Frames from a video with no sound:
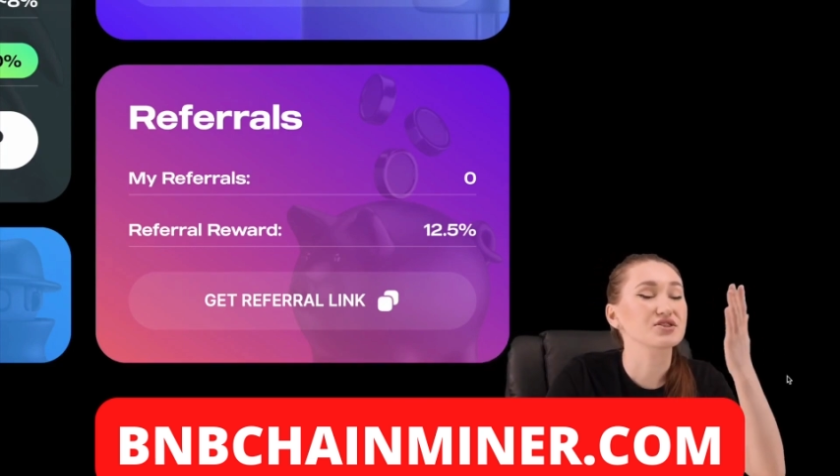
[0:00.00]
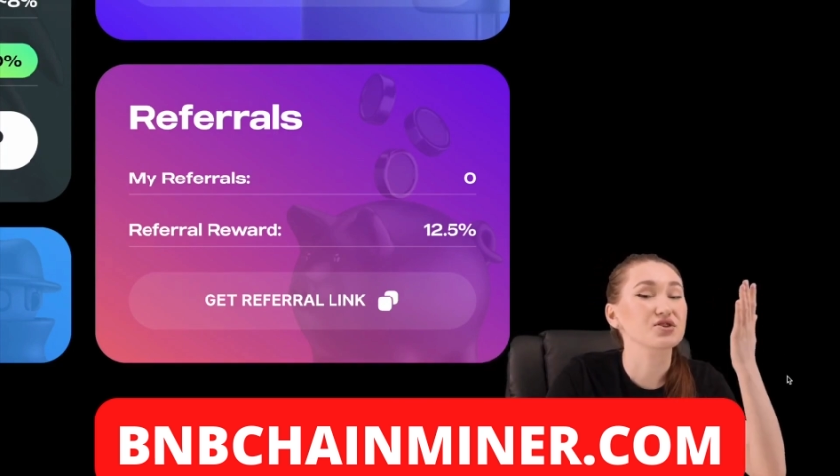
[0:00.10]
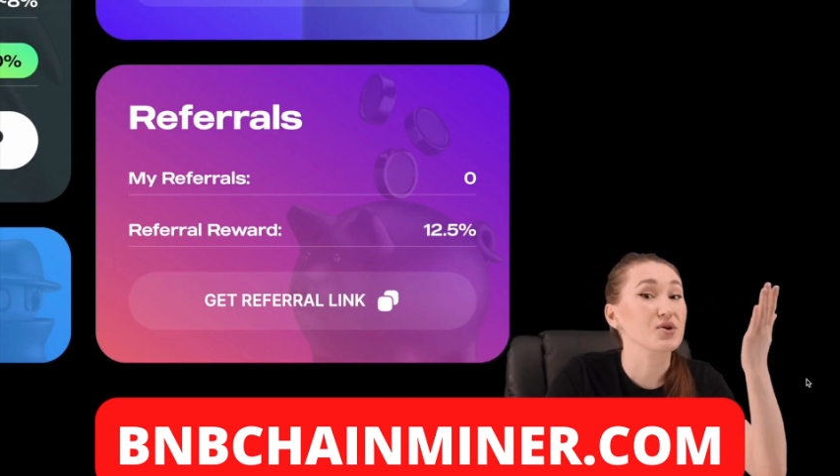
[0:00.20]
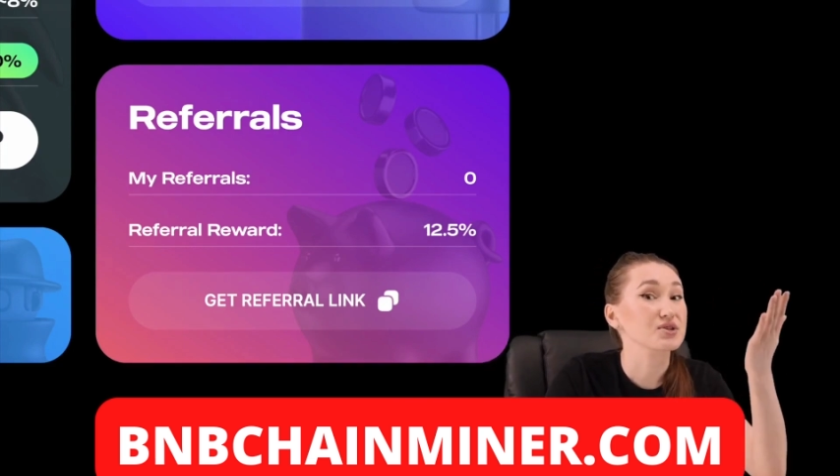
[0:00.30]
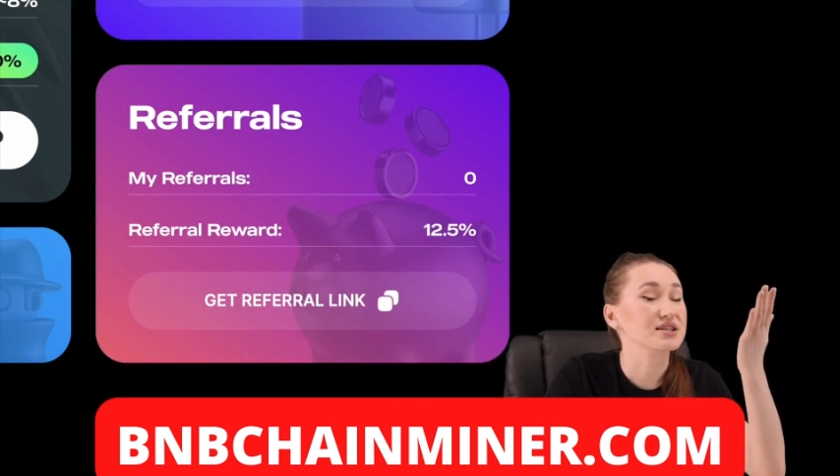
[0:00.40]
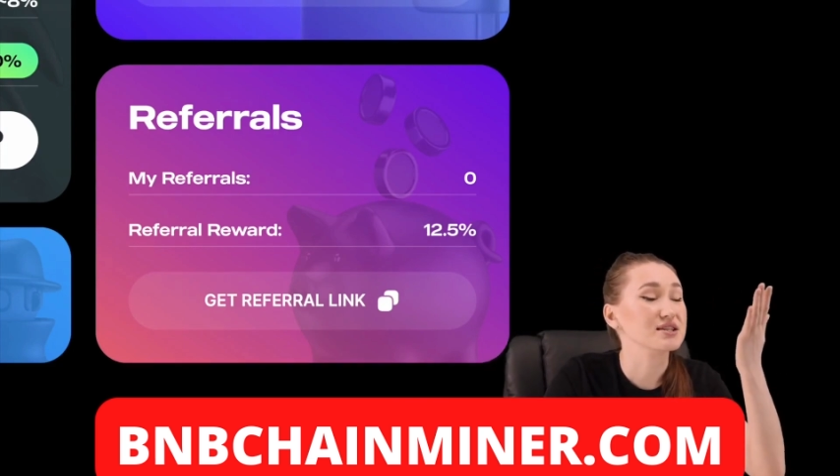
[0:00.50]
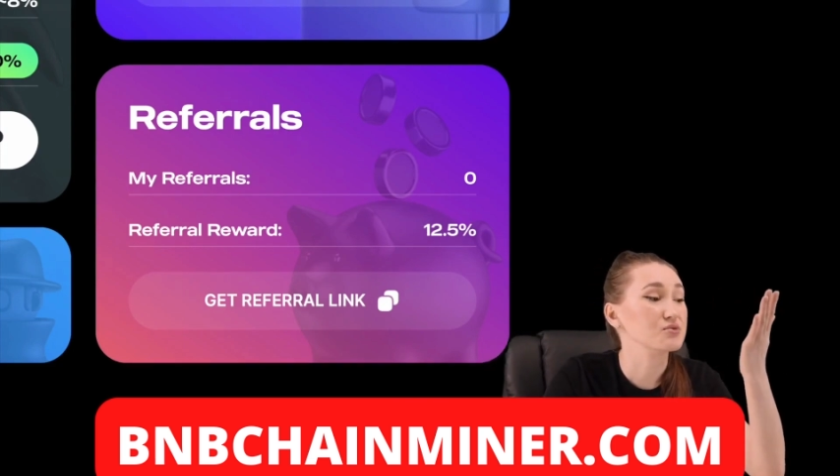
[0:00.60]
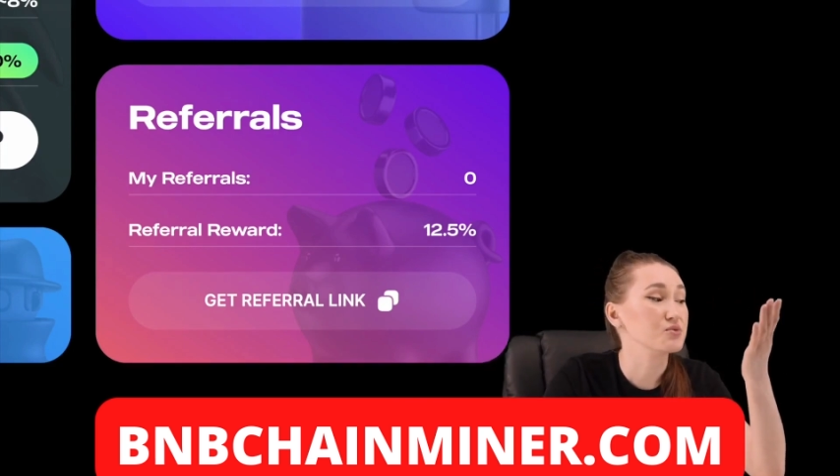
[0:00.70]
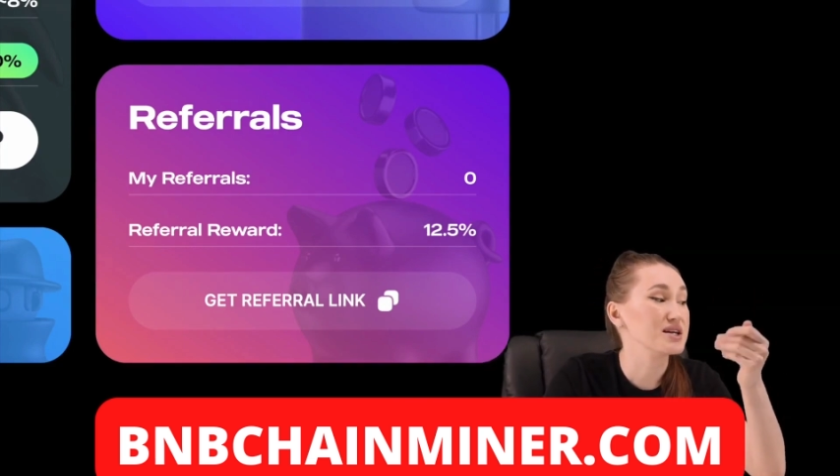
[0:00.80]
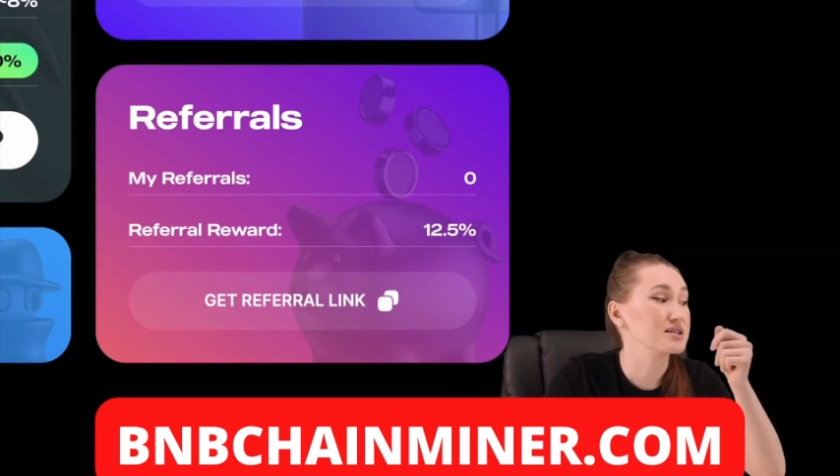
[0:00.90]
total
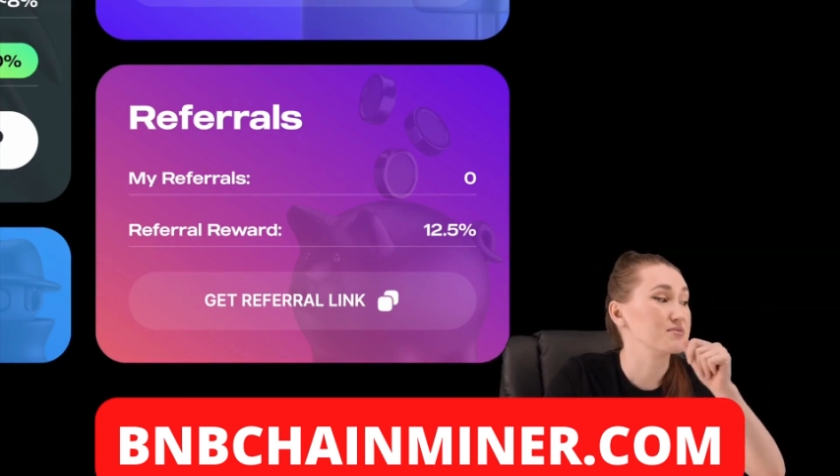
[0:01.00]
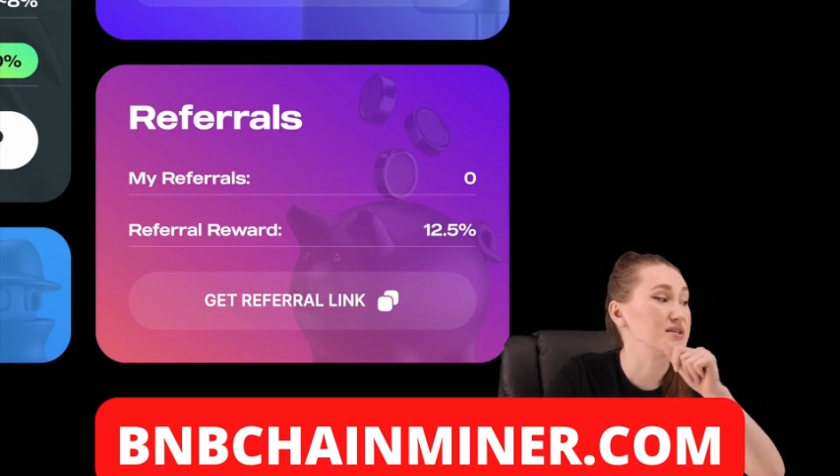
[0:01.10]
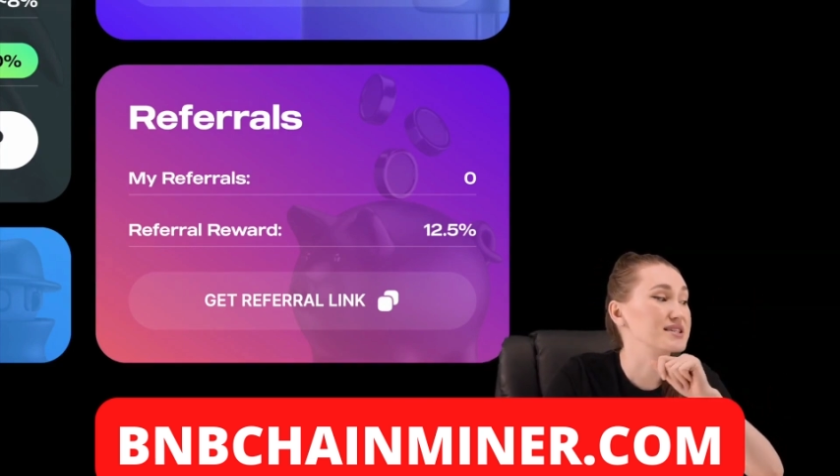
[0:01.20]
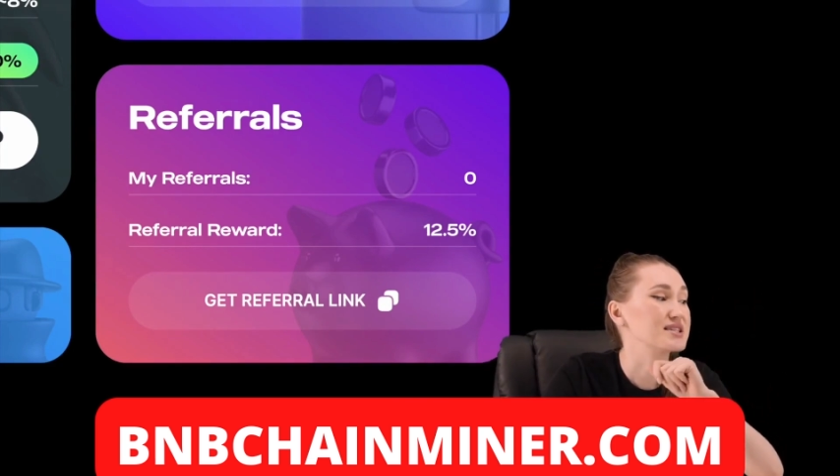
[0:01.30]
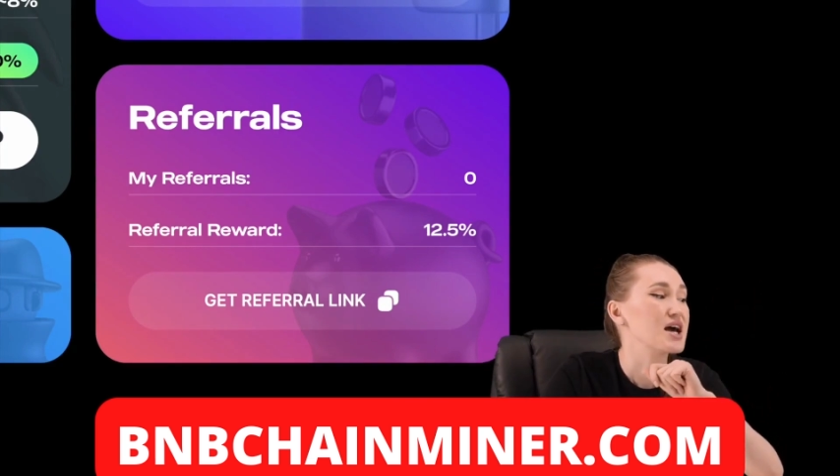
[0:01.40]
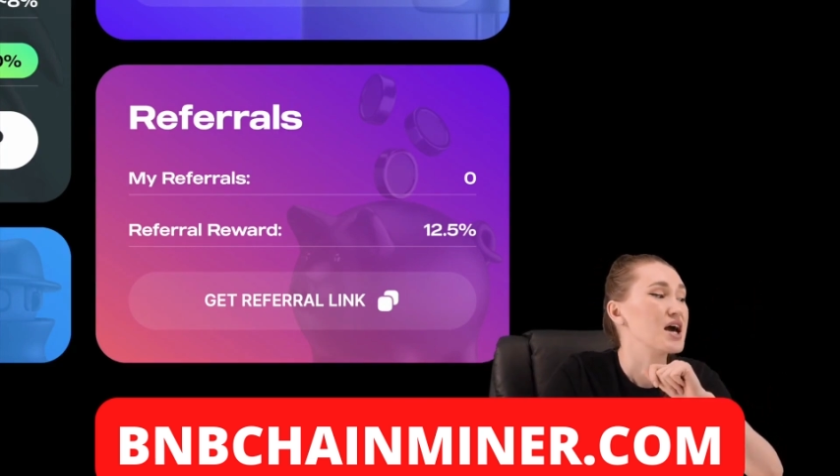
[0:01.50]
investments.